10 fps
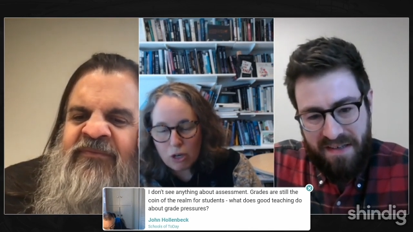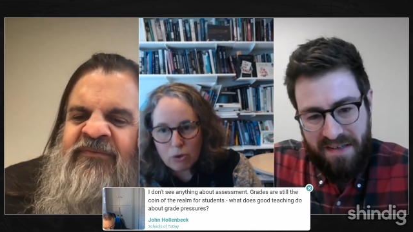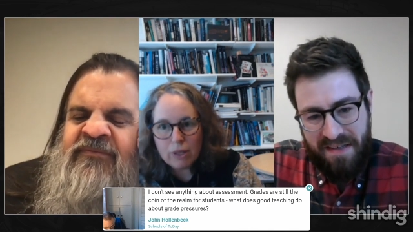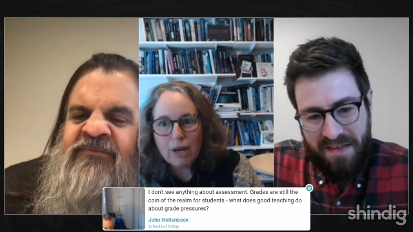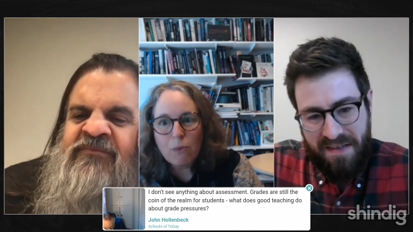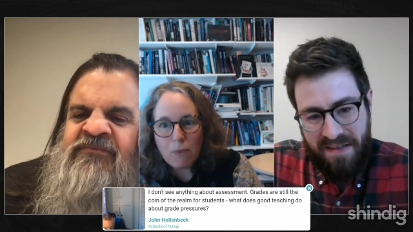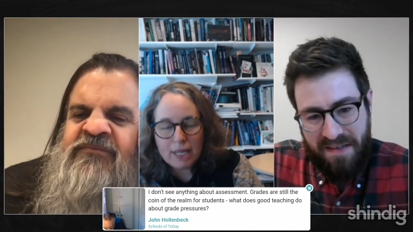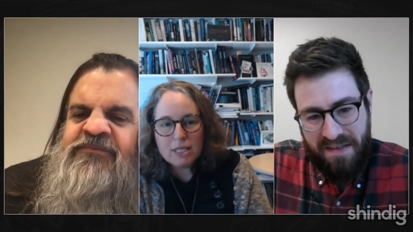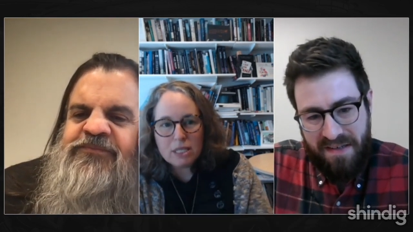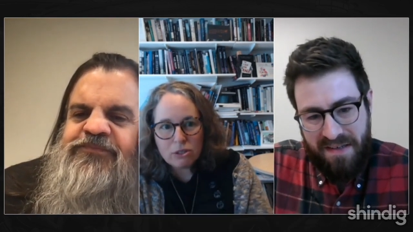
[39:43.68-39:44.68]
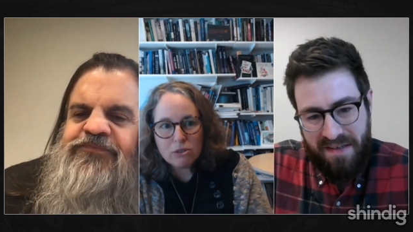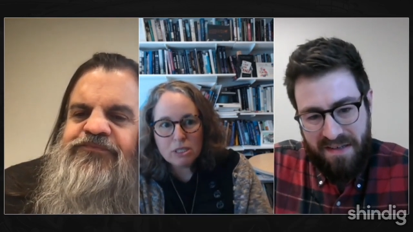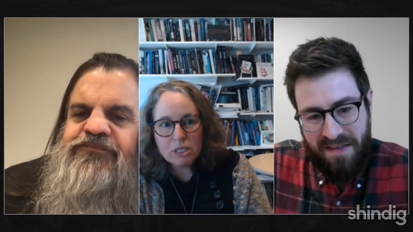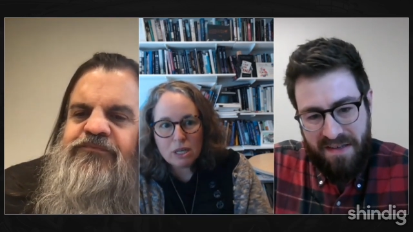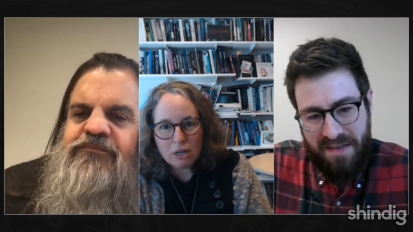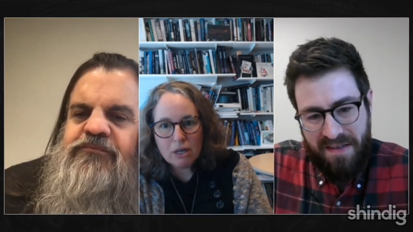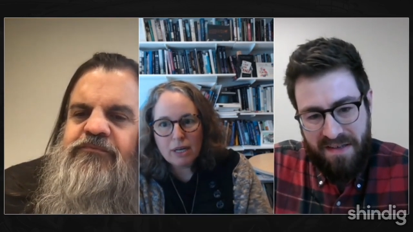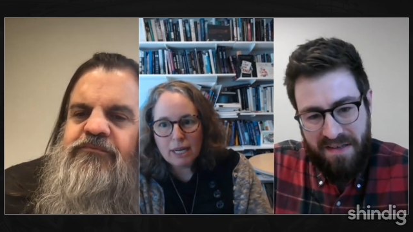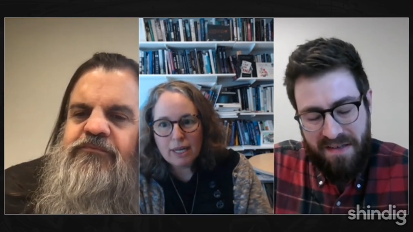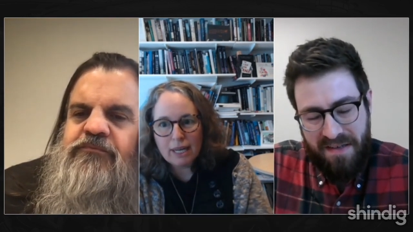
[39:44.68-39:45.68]
Speaker 1: that when students are
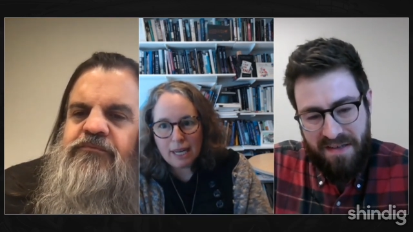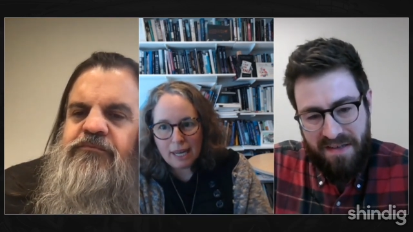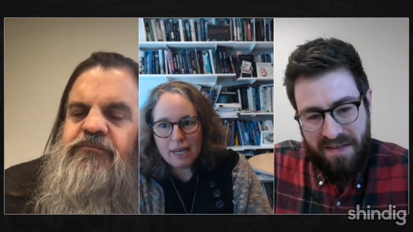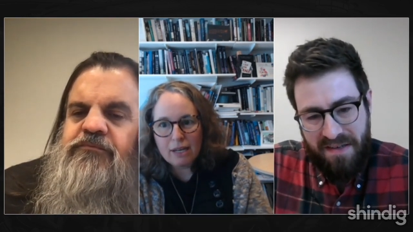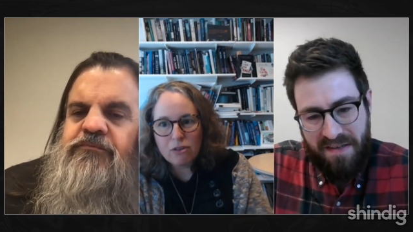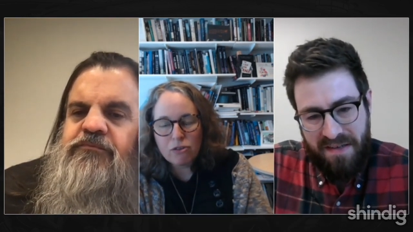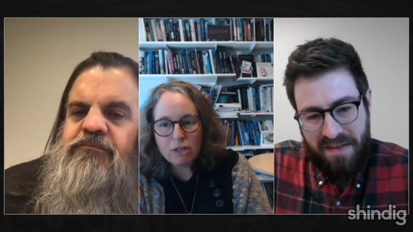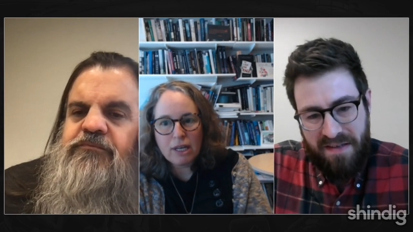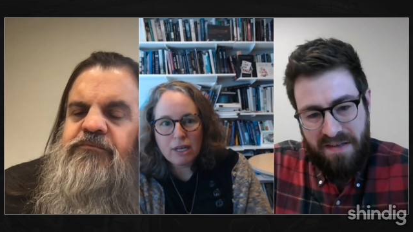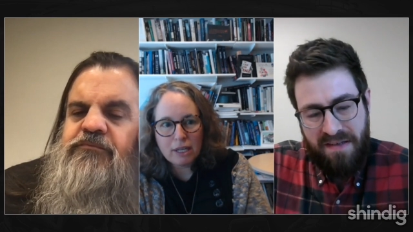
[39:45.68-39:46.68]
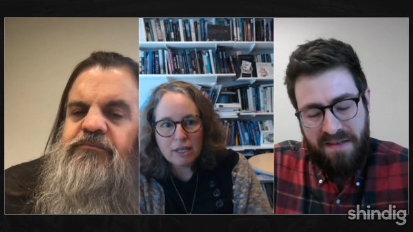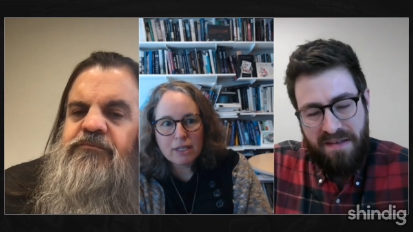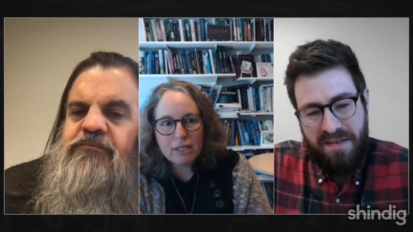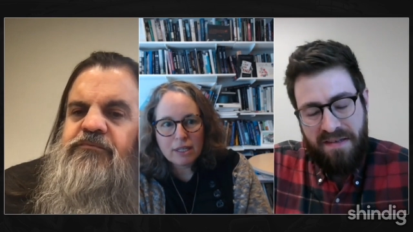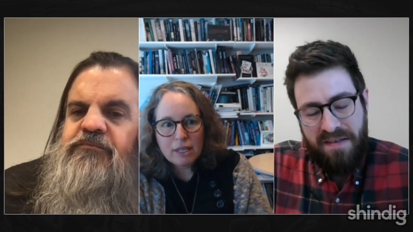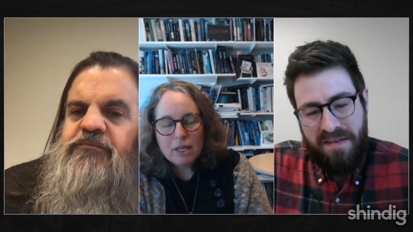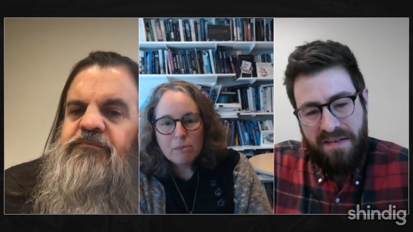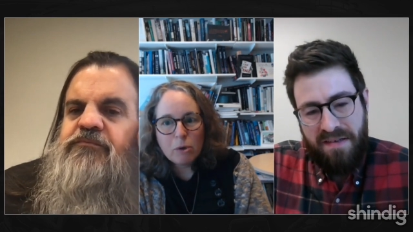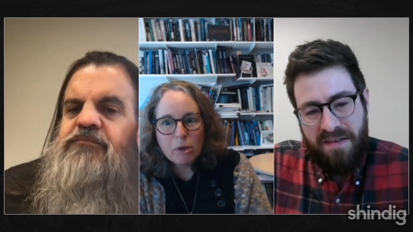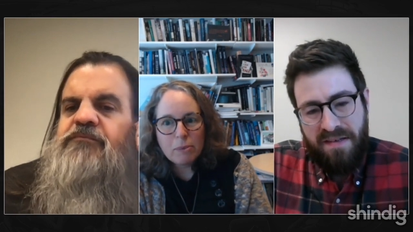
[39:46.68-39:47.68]
engaged in more
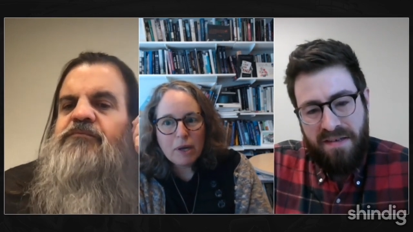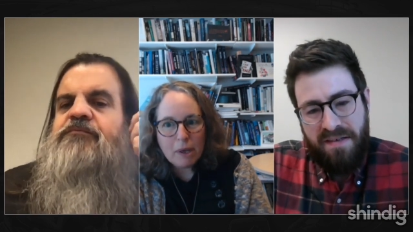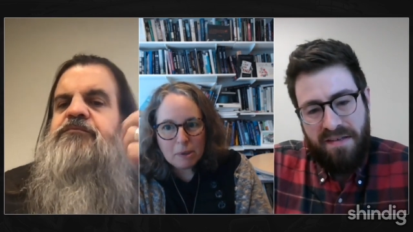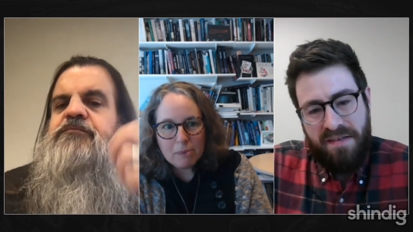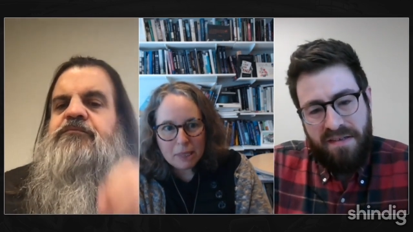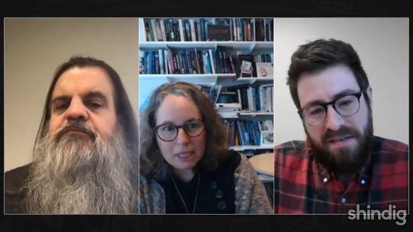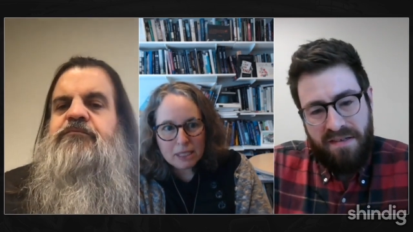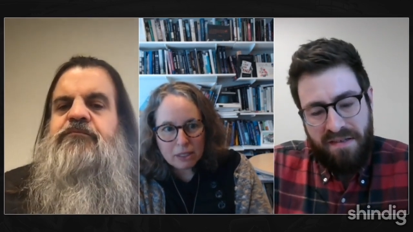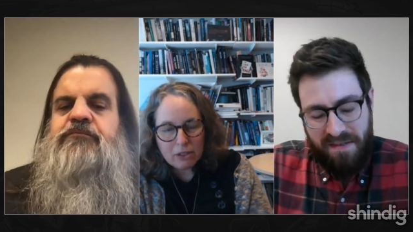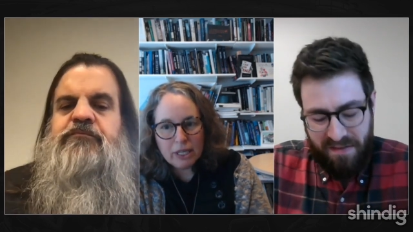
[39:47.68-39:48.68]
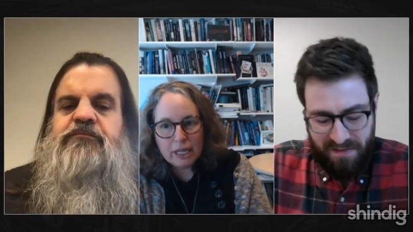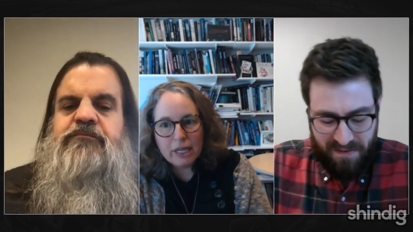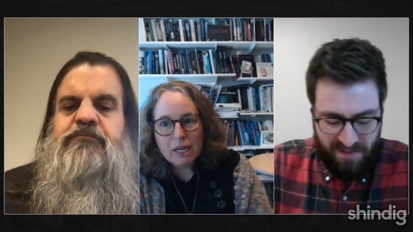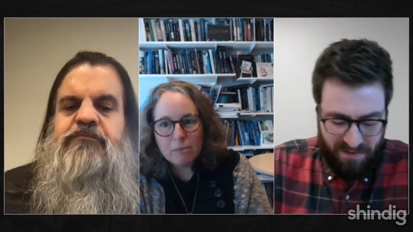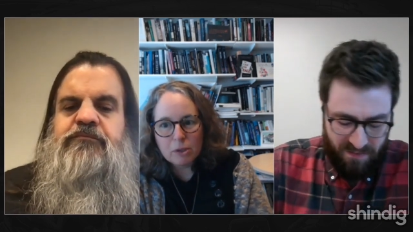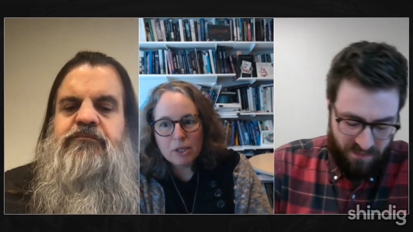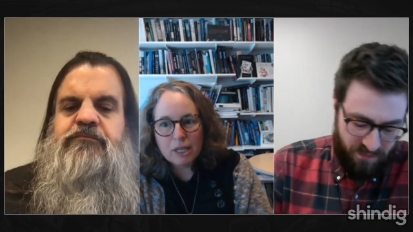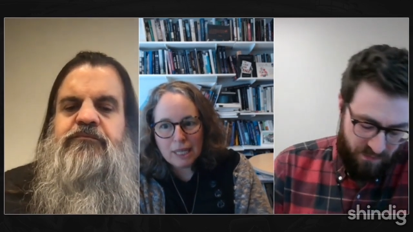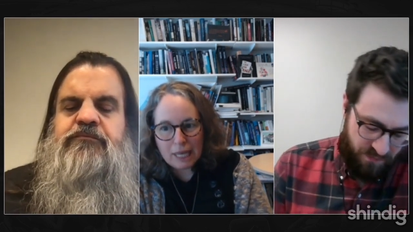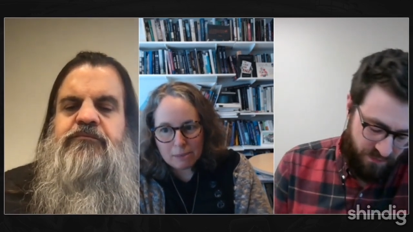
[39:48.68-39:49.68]
problem-based learning and more
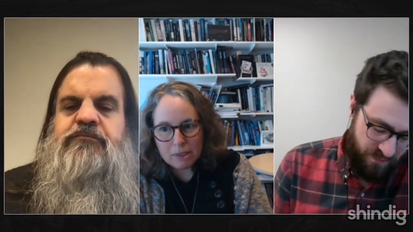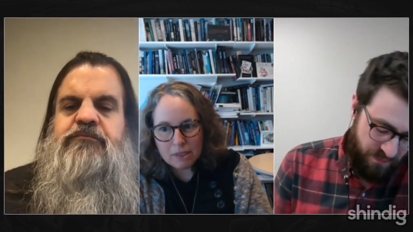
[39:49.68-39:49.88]
collaborative